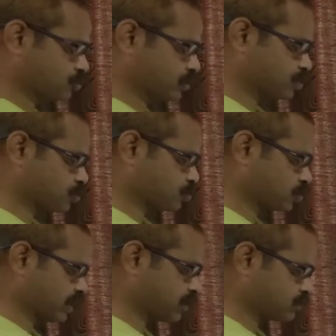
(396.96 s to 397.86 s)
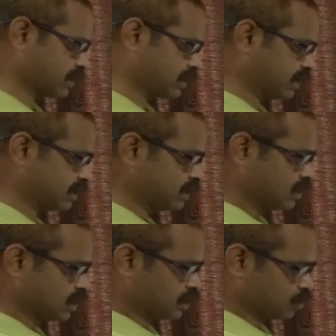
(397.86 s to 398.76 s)
2 square is 2. So 9 to the 18,
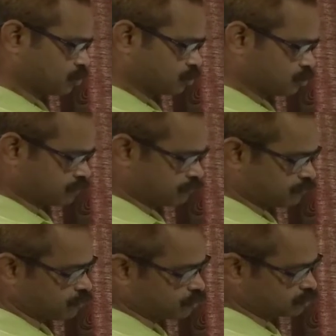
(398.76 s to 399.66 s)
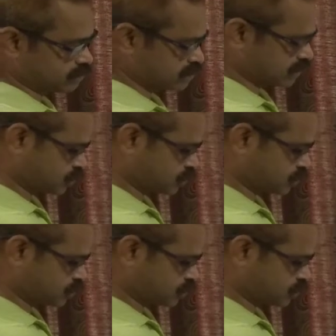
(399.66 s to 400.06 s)
2 to the 4, 3 is